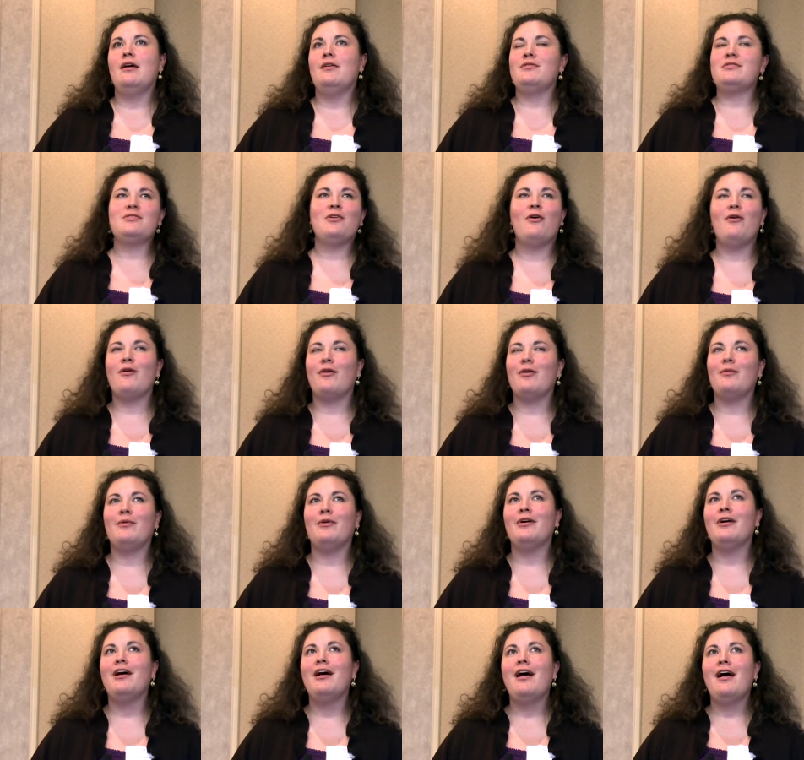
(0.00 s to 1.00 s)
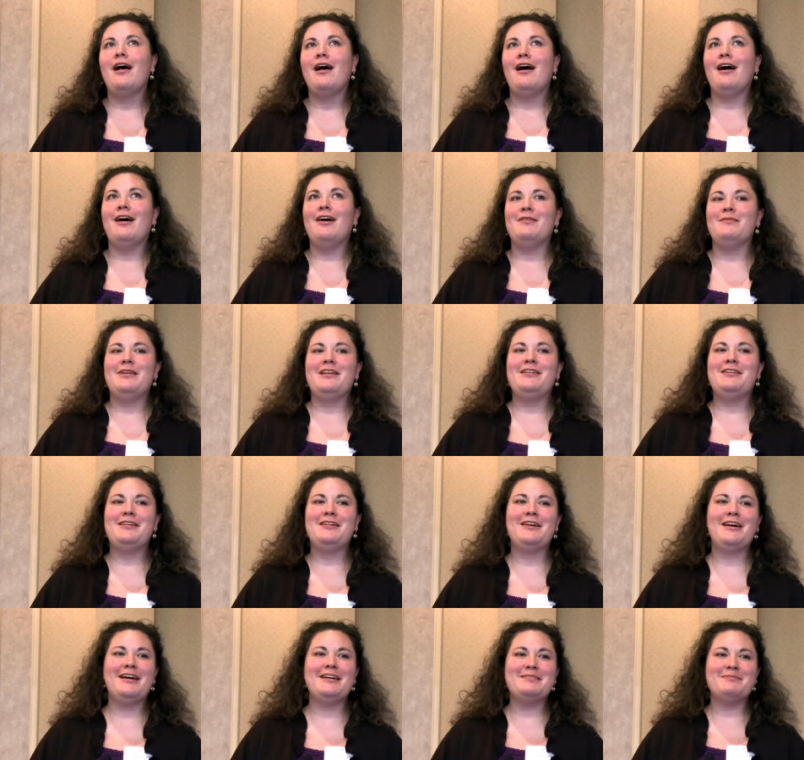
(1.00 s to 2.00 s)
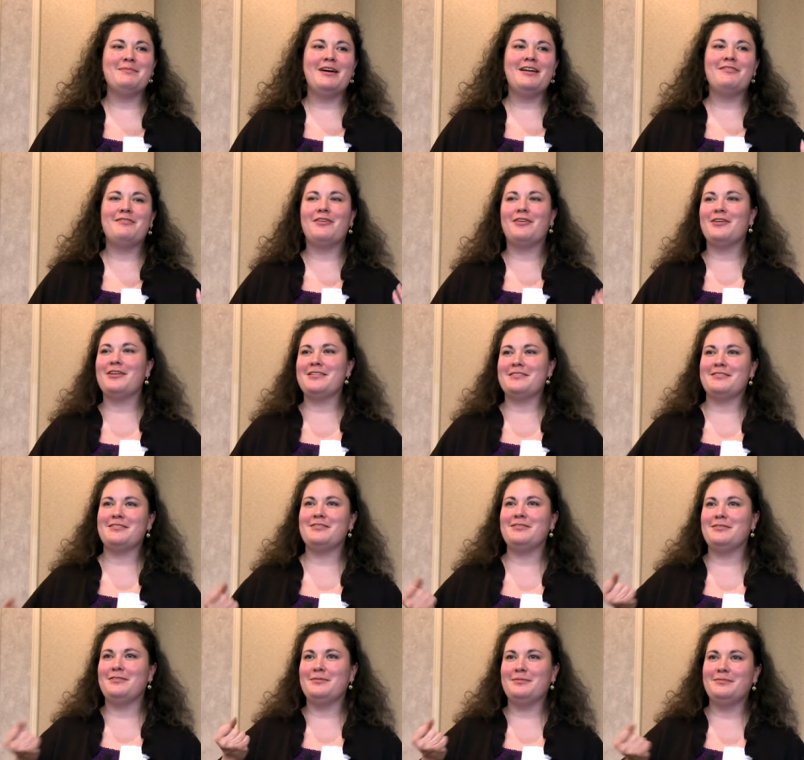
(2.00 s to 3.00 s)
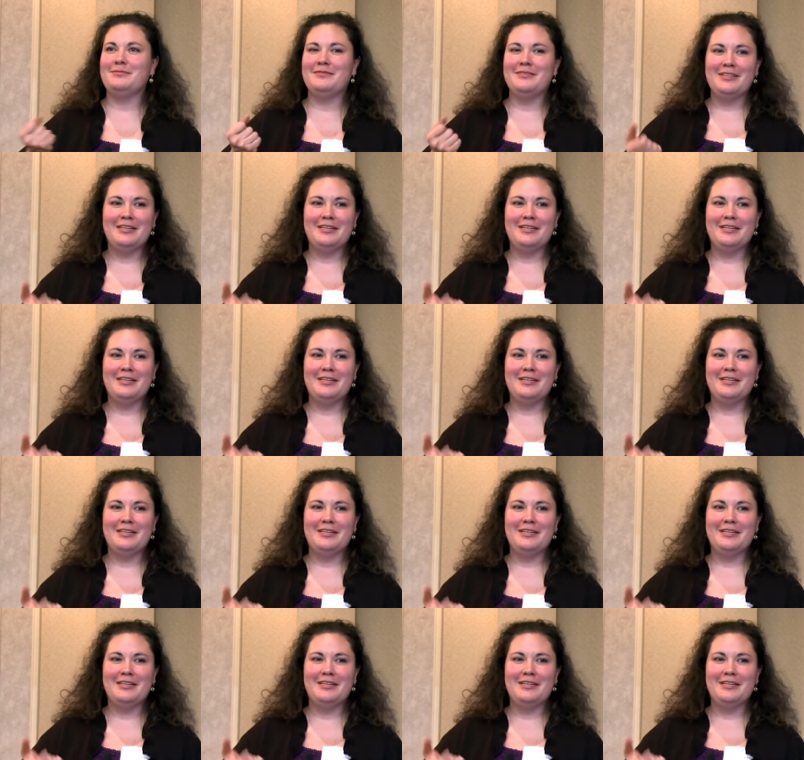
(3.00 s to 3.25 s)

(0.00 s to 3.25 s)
It was horrible. Um, and you guys might have heard his little